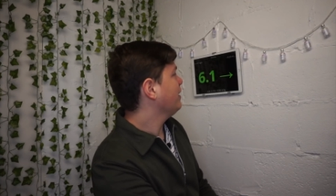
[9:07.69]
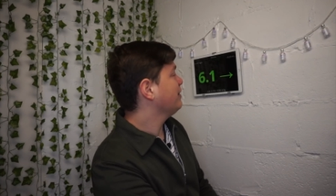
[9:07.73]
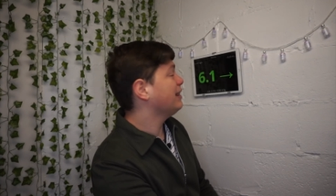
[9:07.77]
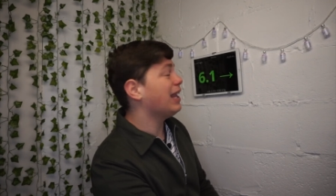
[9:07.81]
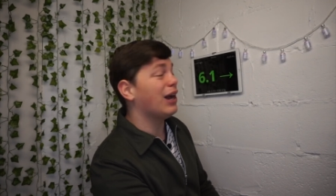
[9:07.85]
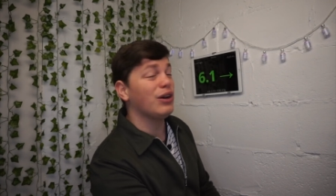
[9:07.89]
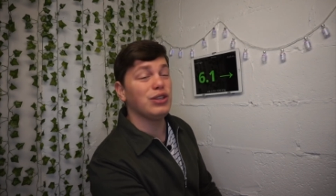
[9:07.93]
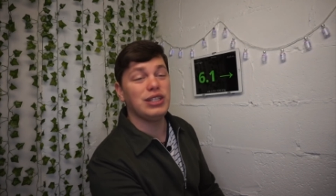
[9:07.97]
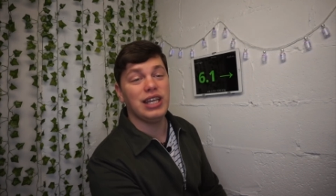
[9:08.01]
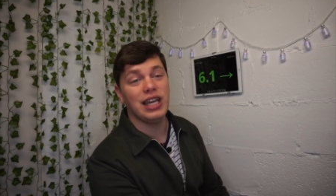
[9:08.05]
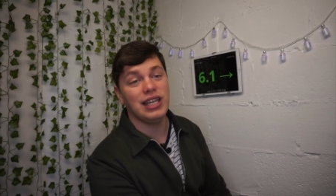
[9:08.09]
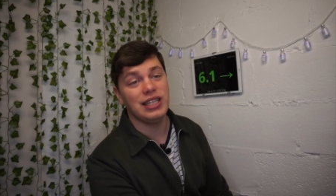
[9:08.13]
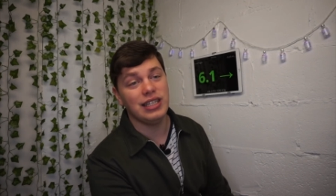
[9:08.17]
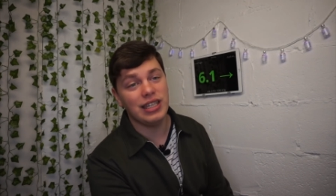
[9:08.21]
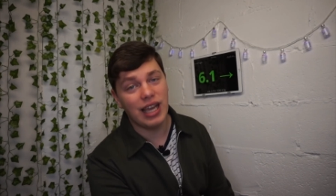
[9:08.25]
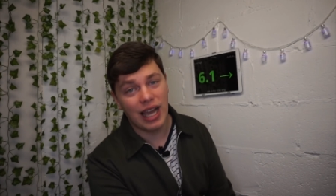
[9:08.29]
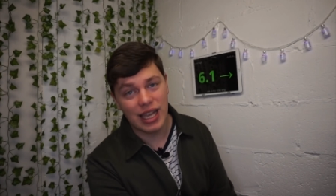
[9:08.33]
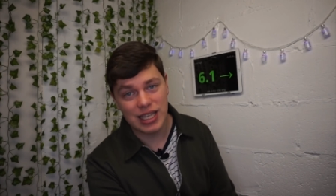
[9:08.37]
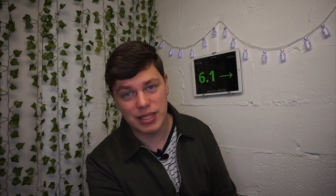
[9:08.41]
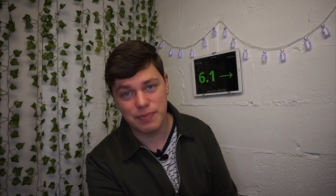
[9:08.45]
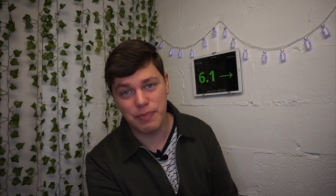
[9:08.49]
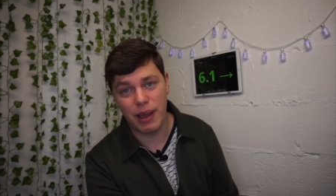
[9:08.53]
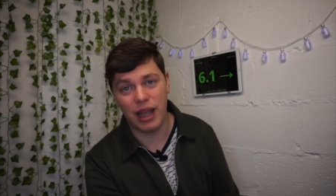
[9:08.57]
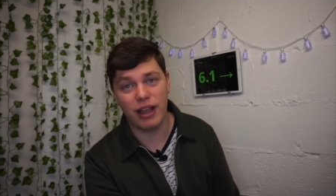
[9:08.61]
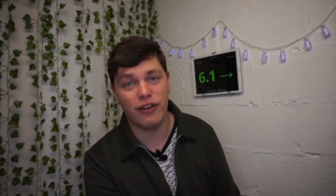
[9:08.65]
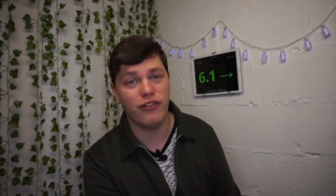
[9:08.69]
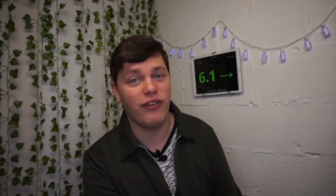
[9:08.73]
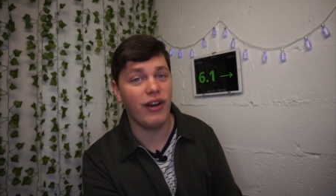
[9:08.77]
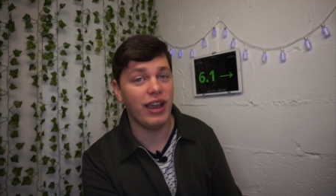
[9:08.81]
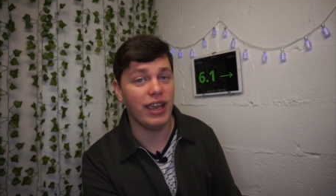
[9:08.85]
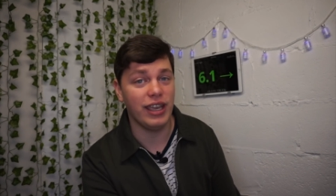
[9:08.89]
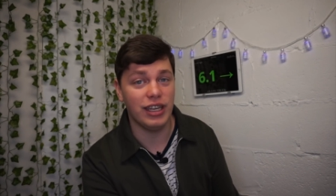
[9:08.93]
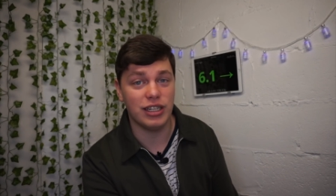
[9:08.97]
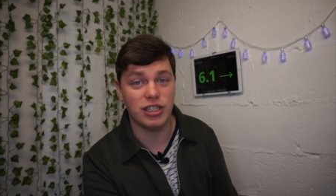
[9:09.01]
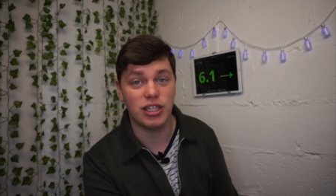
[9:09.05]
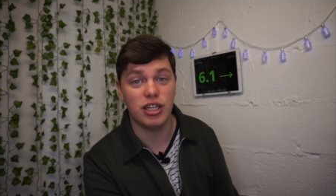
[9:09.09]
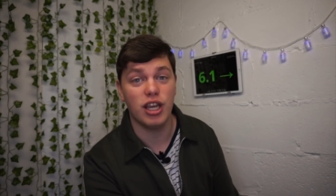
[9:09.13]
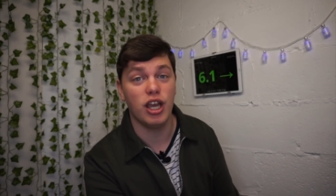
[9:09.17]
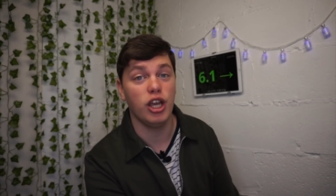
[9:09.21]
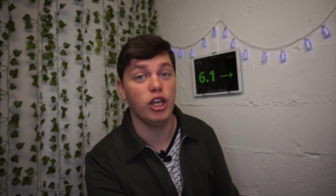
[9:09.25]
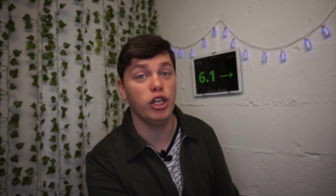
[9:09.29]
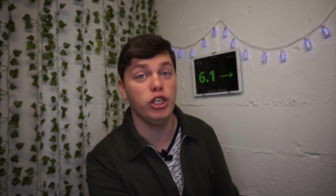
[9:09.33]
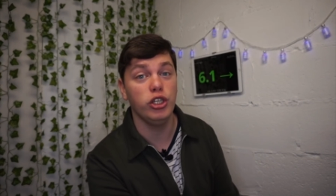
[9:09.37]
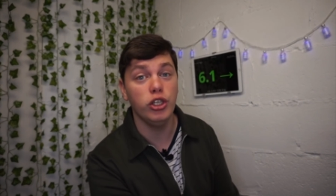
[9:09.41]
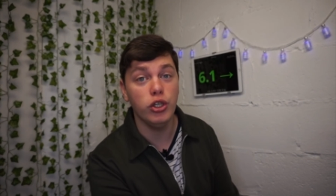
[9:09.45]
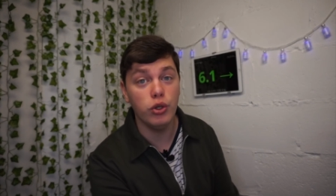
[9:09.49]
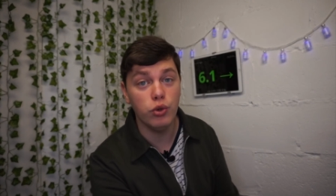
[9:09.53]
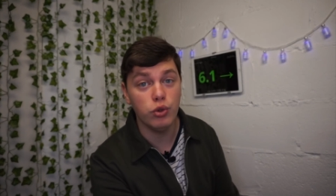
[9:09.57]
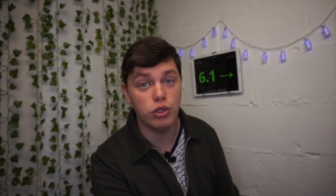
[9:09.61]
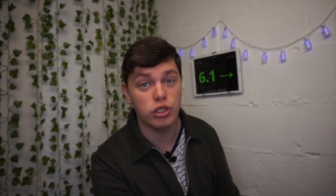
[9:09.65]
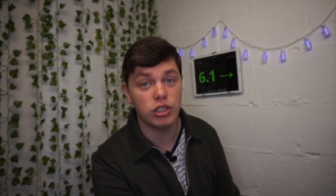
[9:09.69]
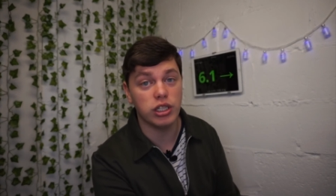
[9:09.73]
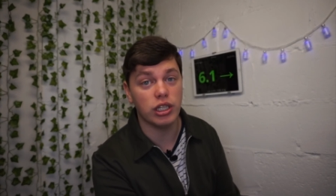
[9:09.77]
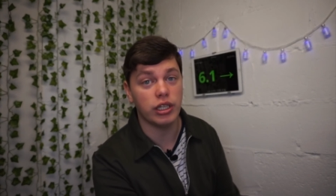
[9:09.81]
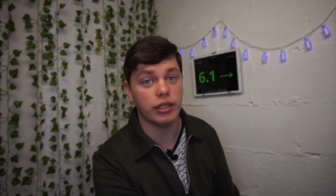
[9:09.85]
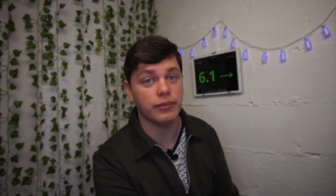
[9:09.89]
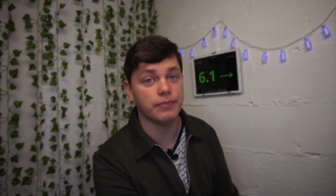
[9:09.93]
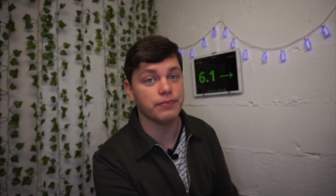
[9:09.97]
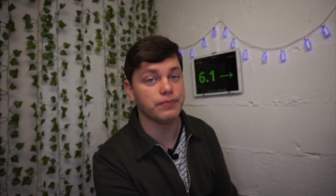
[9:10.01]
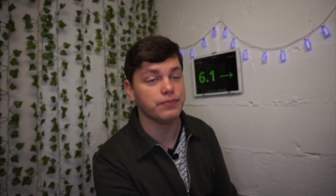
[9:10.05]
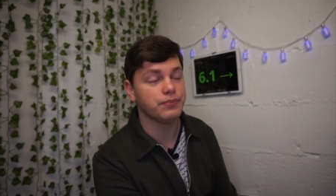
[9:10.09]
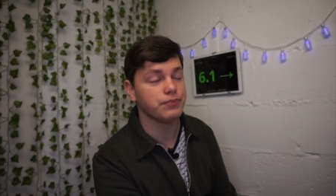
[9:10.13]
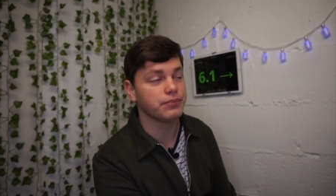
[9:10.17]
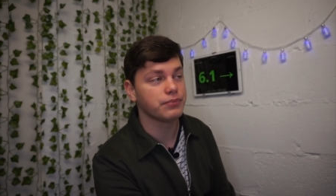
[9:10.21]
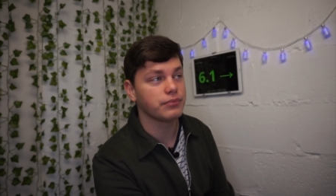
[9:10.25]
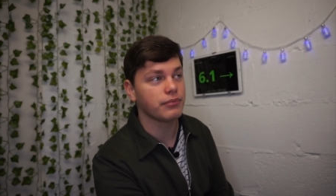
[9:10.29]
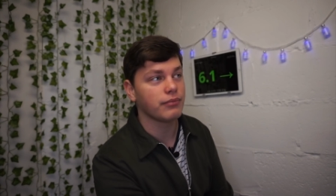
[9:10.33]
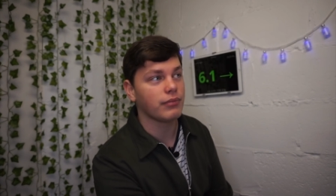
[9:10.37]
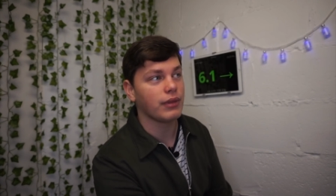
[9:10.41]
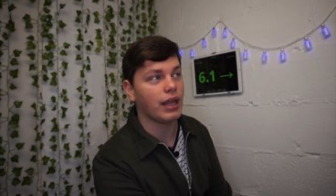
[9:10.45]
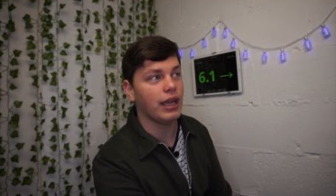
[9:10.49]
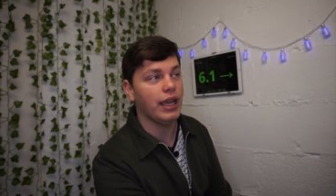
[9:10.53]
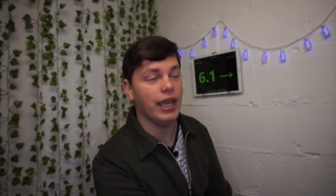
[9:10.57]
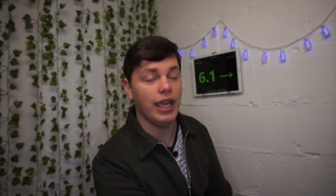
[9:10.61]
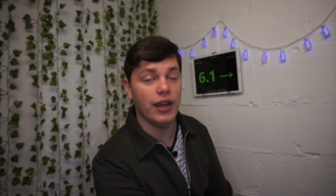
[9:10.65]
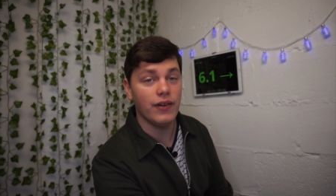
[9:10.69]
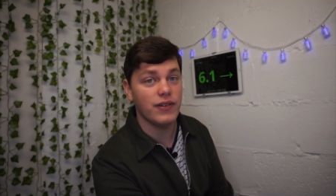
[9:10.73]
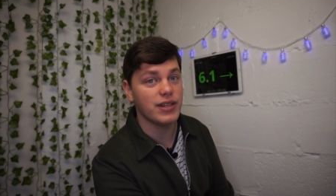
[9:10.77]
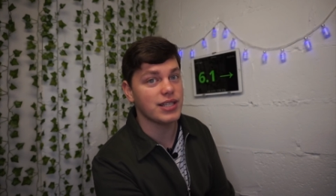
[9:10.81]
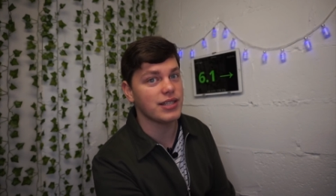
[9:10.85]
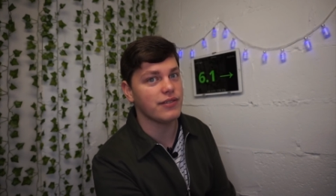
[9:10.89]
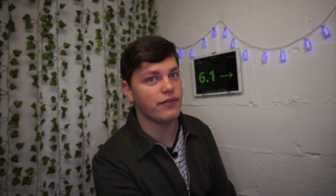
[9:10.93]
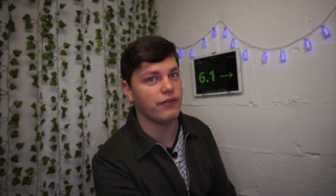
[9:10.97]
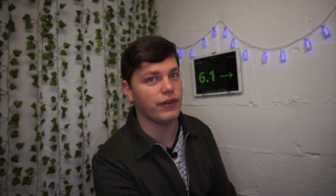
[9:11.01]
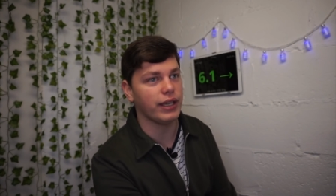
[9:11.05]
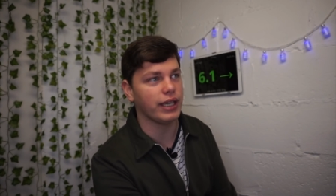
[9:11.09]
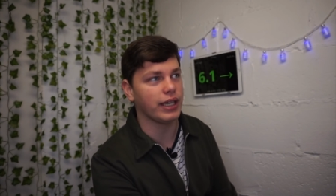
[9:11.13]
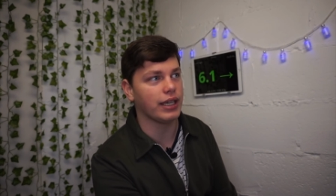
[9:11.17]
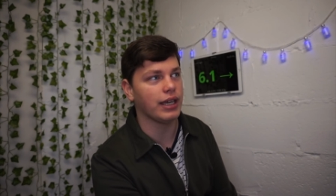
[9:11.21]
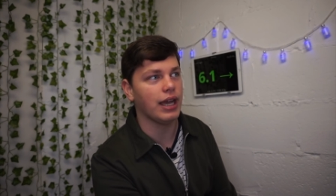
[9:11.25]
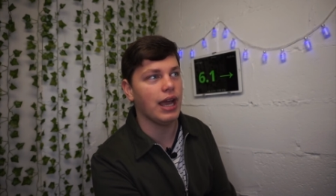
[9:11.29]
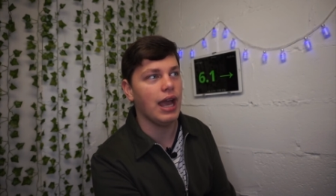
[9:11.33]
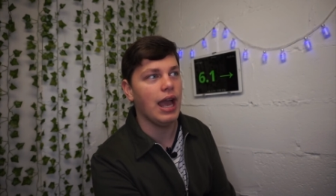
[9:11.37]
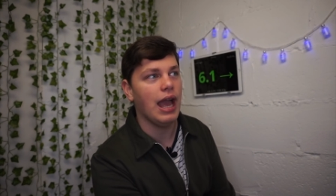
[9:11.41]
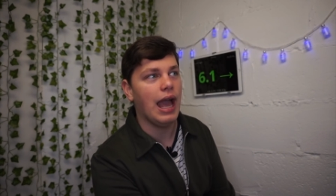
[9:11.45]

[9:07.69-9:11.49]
Now the idea has backfired hugely. Here is the thing.